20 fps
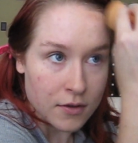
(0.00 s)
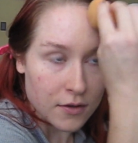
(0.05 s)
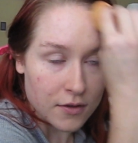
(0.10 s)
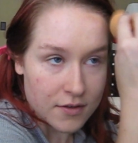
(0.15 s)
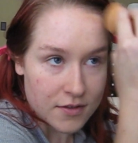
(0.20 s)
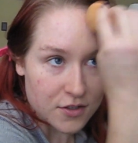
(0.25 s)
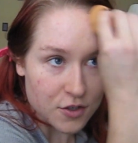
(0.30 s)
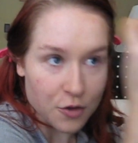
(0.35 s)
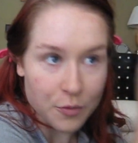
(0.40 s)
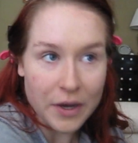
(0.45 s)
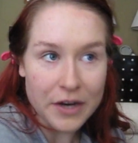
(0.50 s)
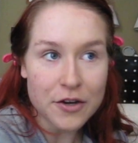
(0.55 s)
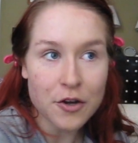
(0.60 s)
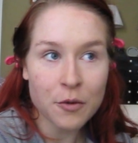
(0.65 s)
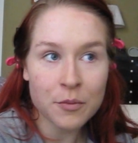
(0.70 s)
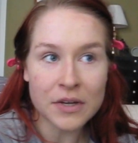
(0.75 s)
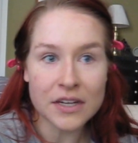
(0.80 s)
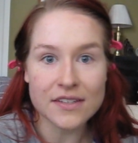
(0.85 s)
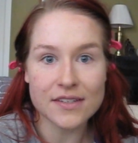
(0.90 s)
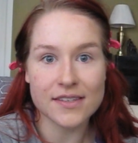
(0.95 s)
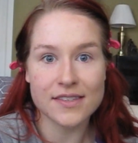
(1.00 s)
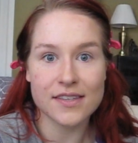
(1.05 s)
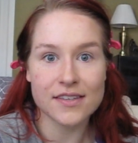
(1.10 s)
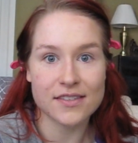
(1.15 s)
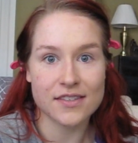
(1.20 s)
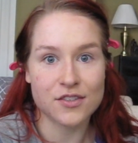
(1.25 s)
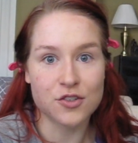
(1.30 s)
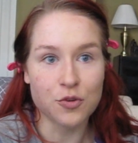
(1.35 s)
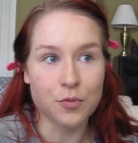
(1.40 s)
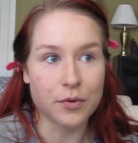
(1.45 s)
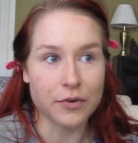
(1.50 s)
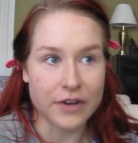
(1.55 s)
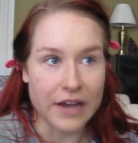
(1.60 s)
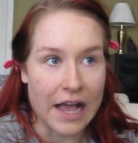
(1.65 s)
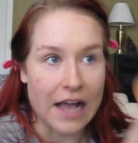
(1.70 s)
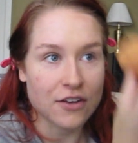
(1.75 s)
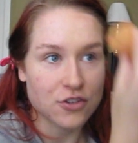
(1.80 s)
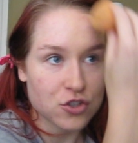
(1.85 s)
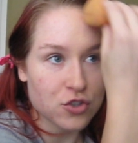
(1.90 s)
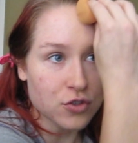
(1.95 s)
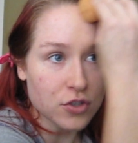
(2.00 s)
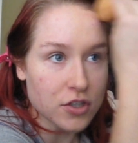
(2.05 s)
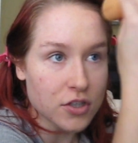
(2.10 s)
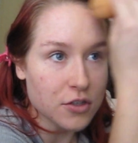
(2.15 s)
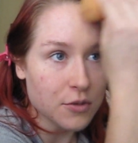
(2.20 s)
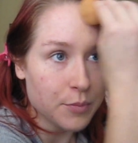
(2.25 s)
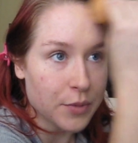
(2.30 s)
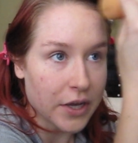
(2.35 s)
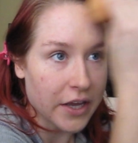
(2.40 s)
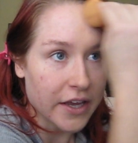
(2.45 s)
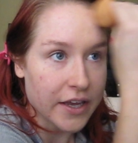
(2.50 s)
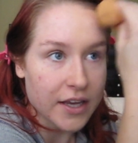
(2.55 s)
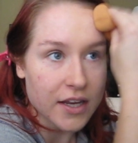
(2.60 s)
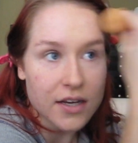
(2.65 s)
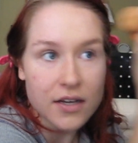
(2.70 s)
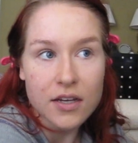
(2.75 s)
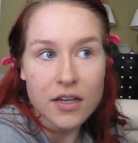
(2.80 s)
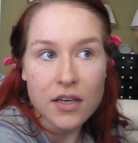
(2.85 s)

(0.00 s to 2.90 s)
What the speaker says: So by no means is this super natural, but